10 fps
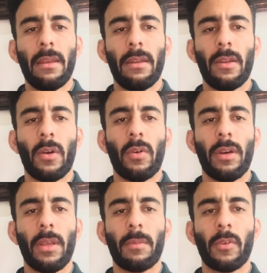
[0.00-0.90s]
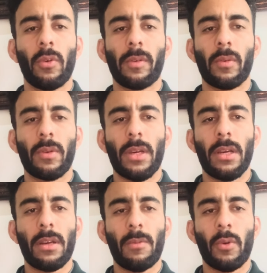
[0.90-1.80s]
Now I am going to
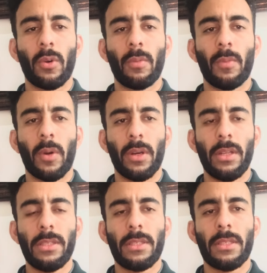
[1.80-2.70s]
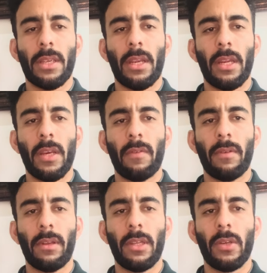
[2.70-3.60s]
talk about models and
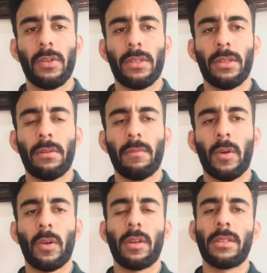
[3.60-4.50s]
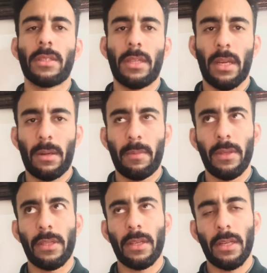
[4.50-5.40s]
evaluation. Models that
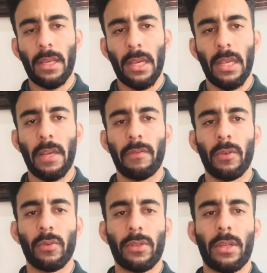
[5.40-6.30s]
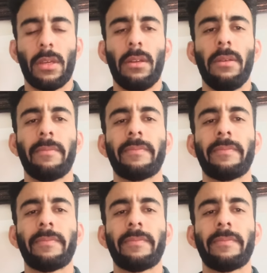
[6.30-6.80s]
basically I have used here.